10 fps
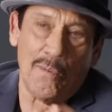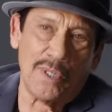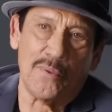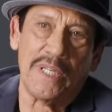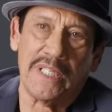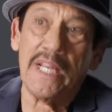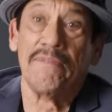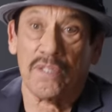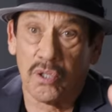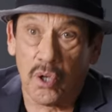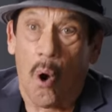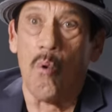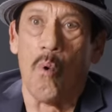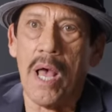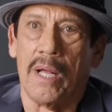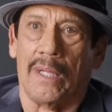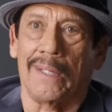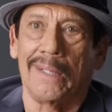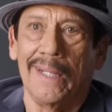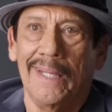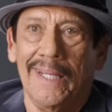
it was received so well